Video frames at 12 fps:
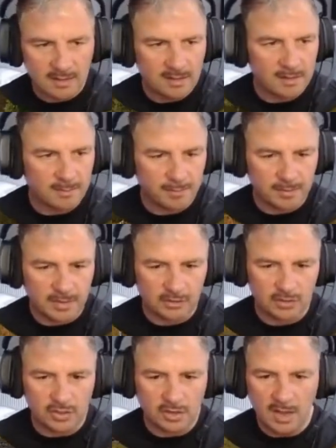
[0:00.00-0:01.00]
the
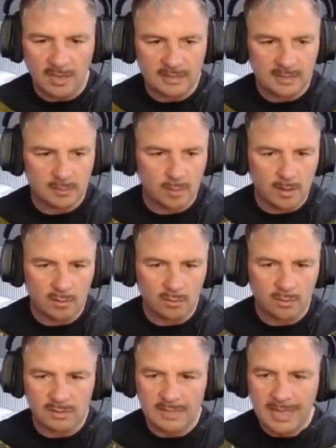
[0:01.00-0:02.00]
production lines as well,
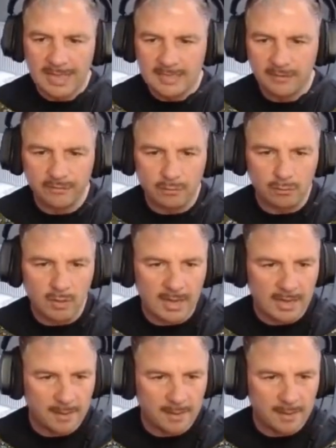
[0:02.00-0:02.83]
because that is a full line